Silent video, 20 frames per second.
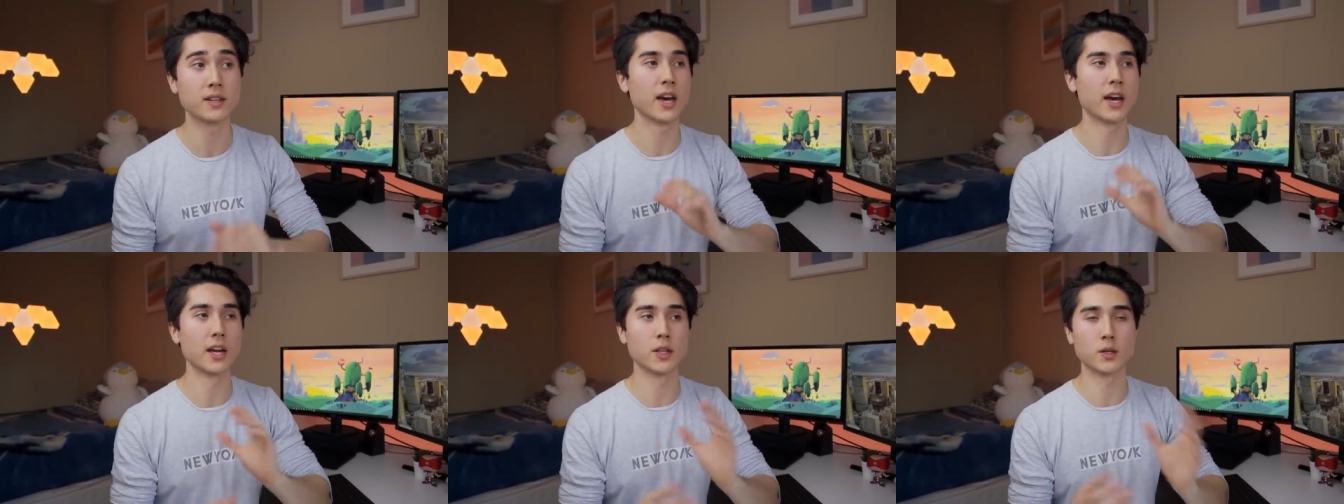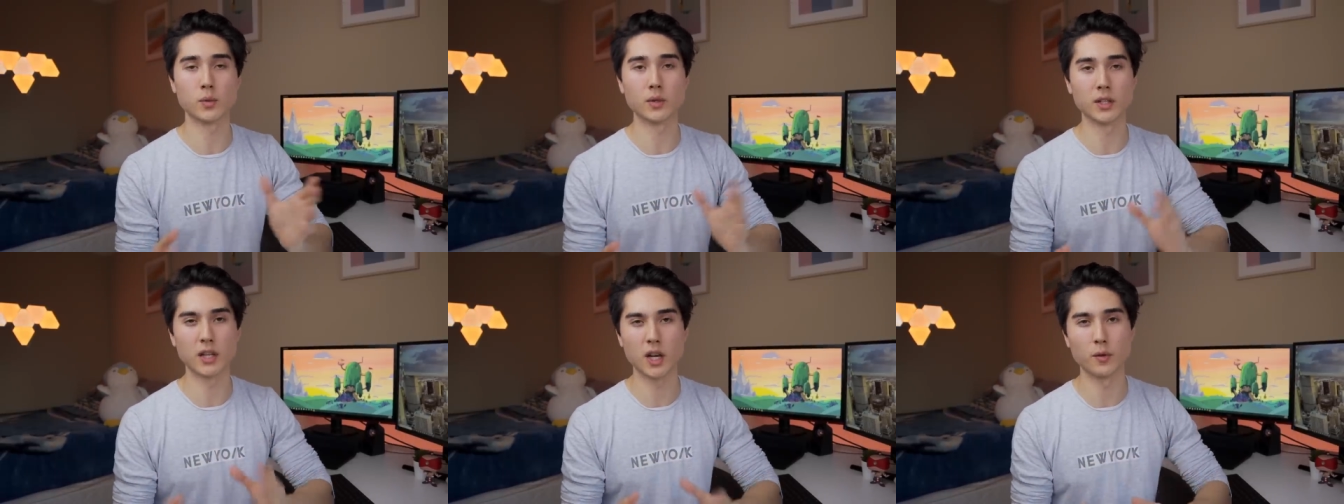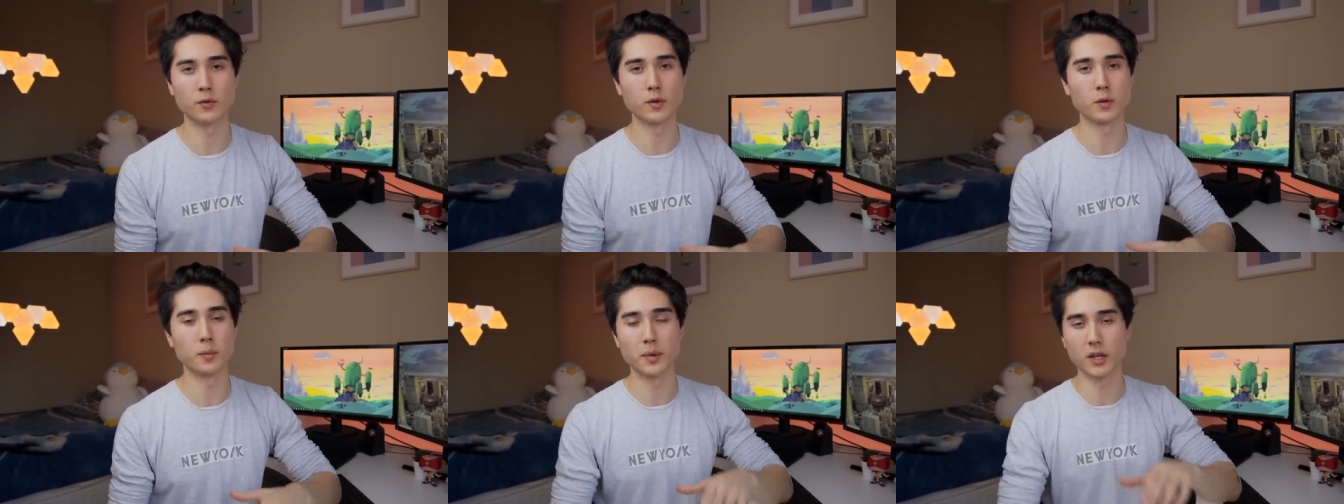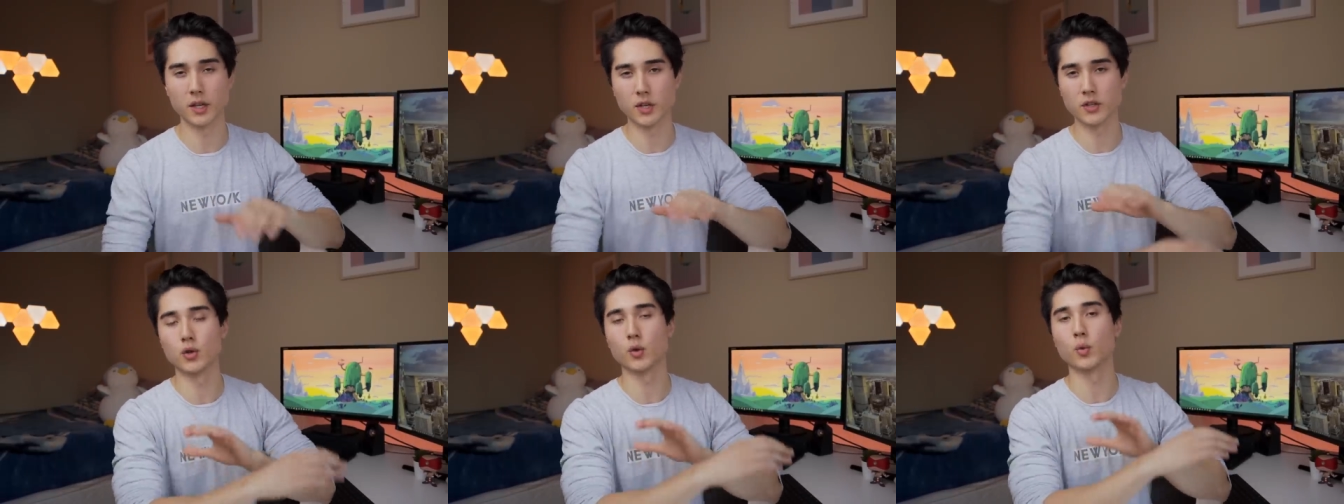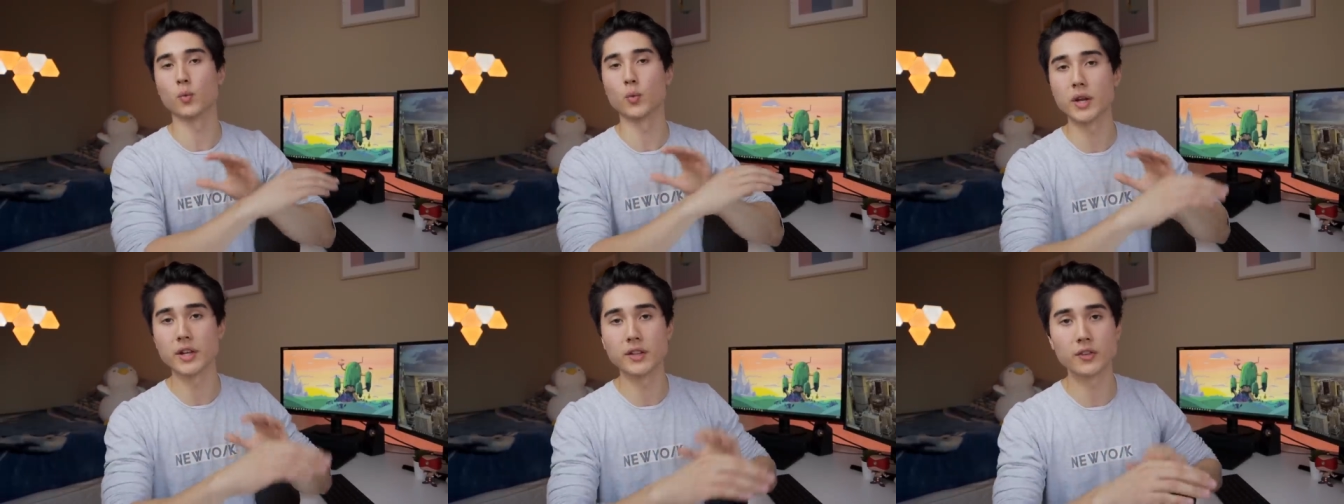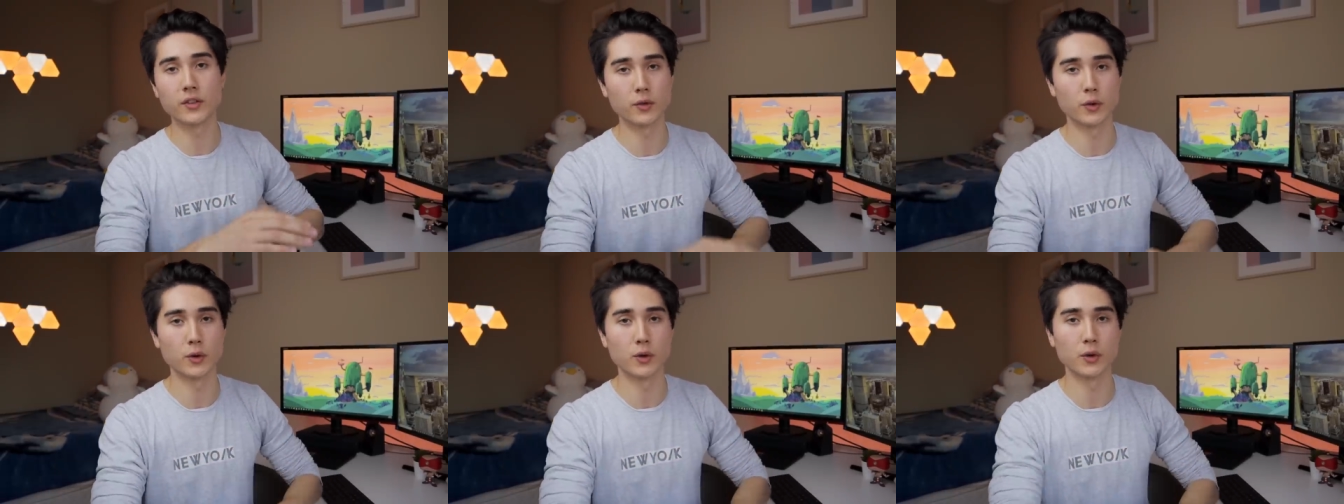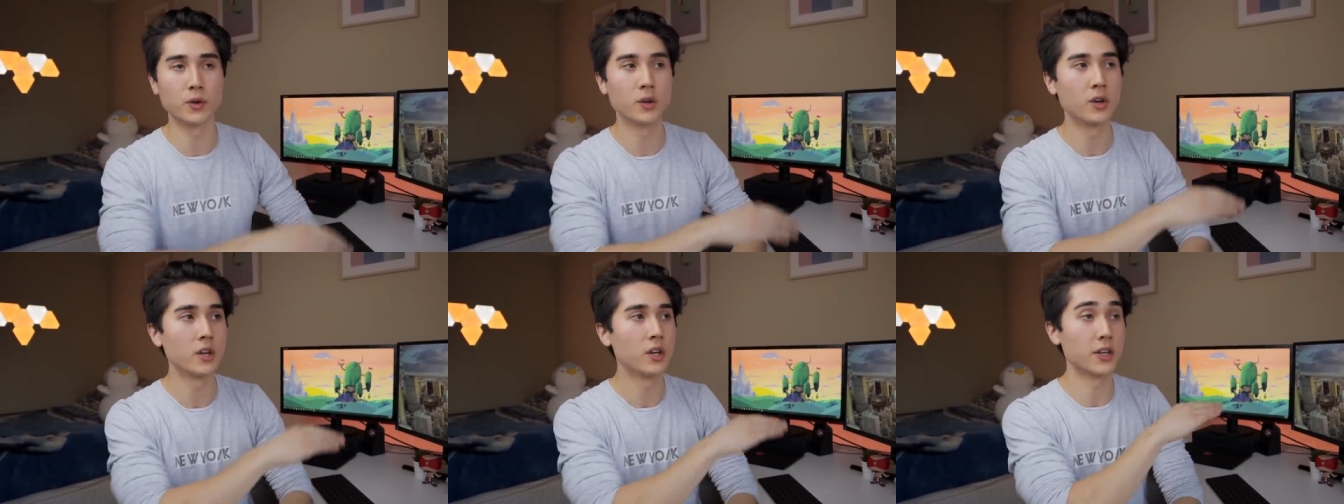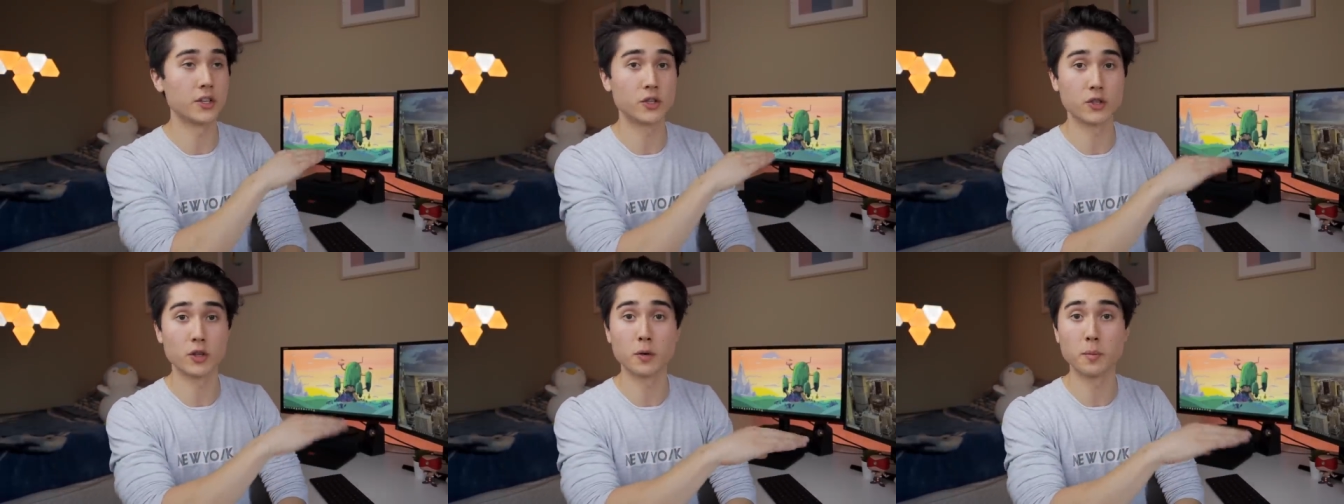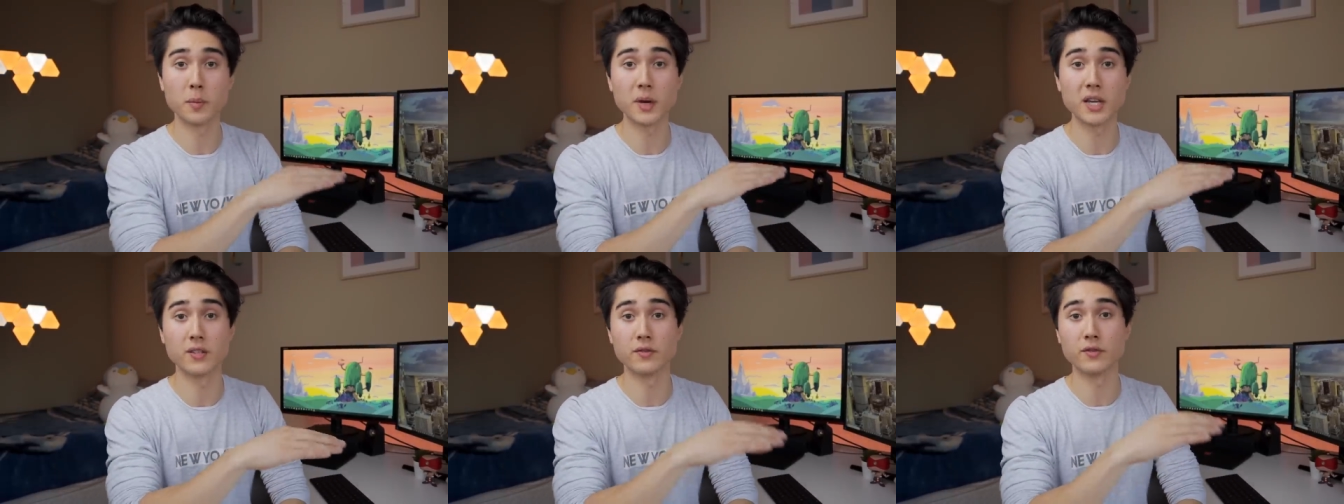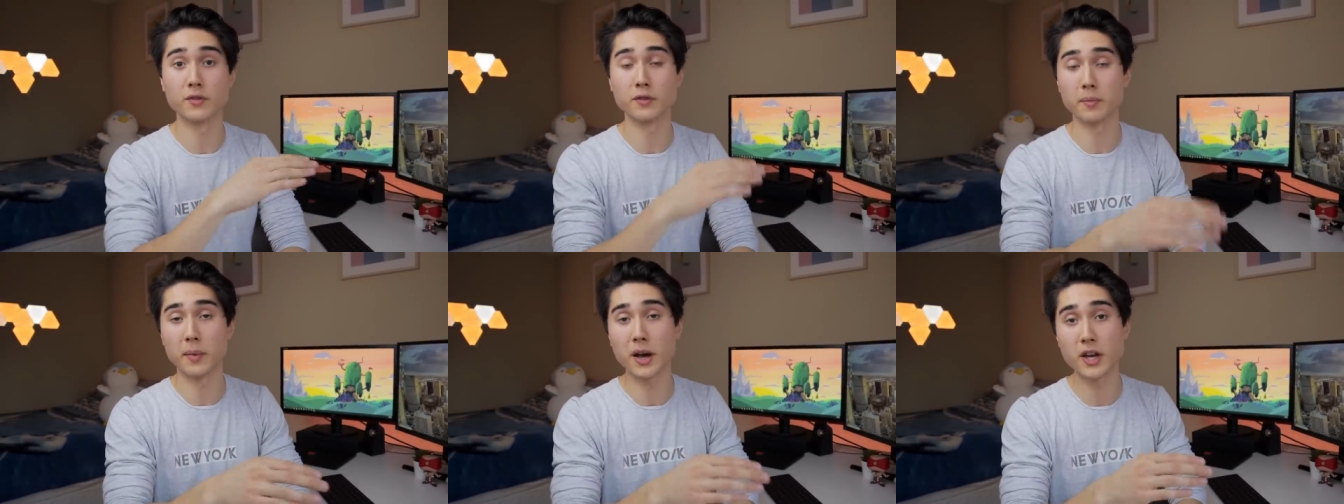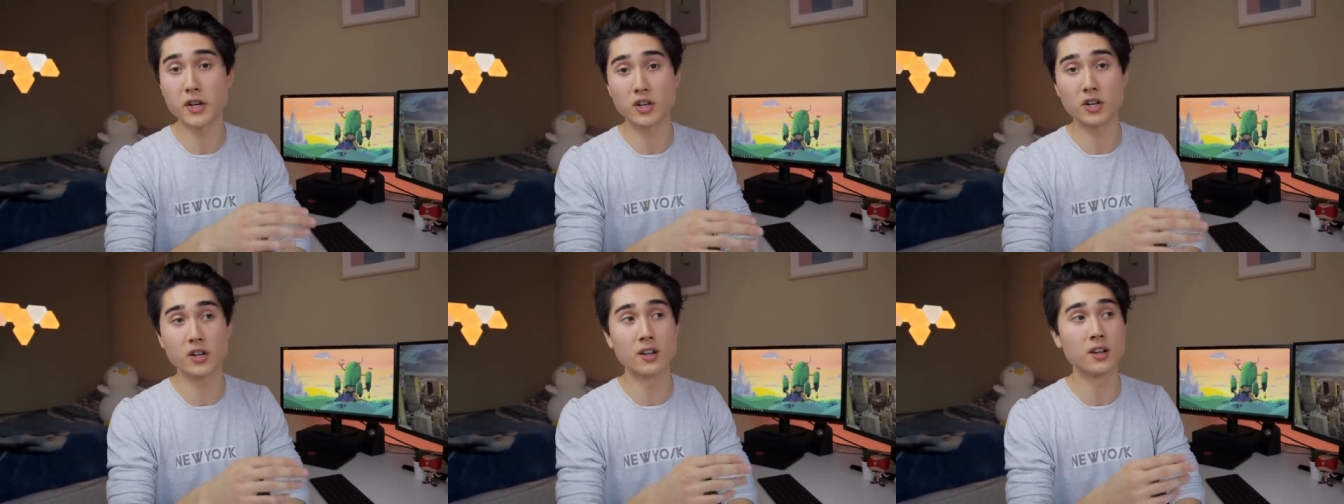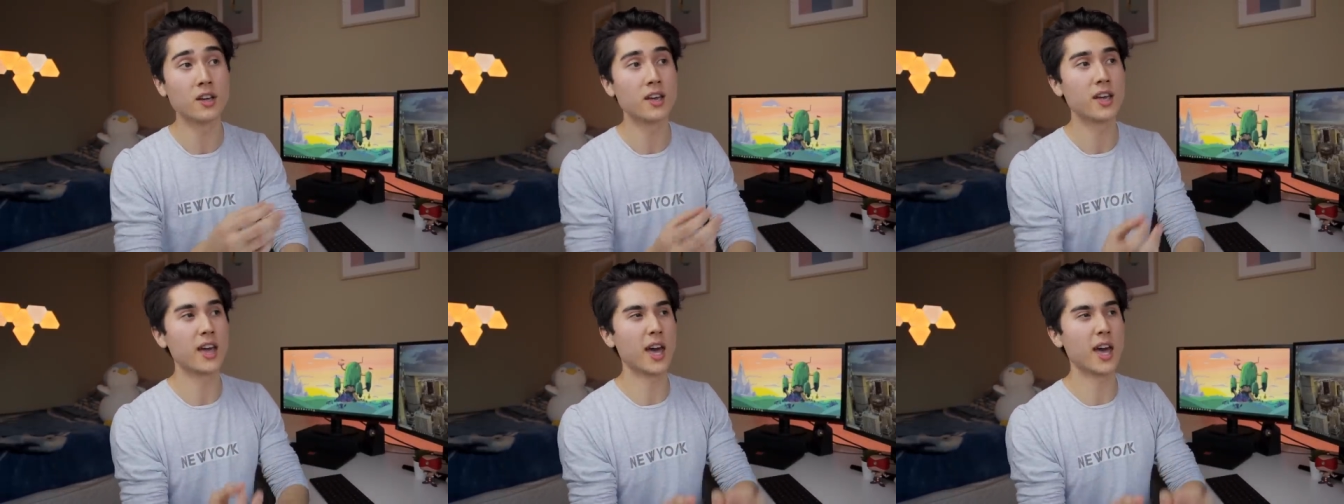and it's really helpful because you'll read through a certain piece of information,